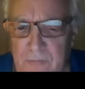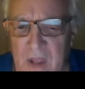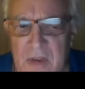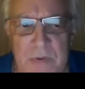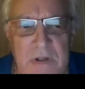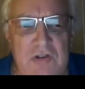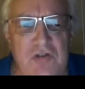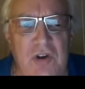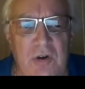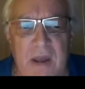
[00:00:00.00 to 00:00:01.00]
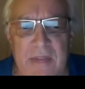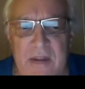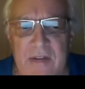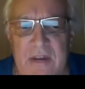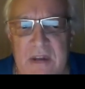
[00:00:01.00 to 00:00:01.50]
and the release year, and
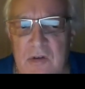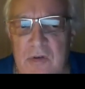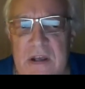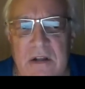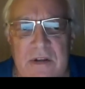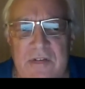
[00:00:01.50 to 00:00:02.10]
then uniquely